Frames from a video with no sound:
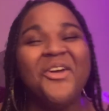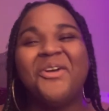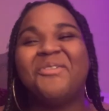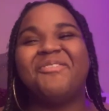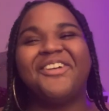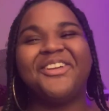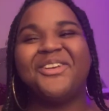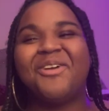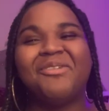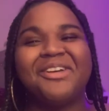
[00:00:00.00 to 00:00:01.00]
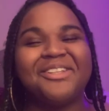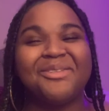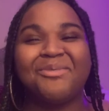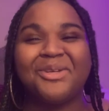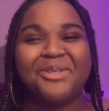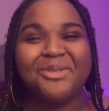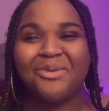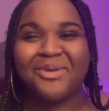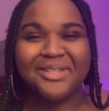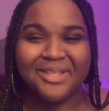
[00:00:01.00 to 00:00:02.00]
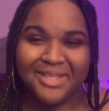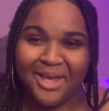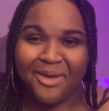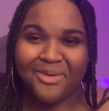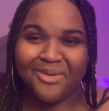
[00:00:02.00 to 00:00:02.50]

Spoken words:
but you know what, it's some good stories to tell,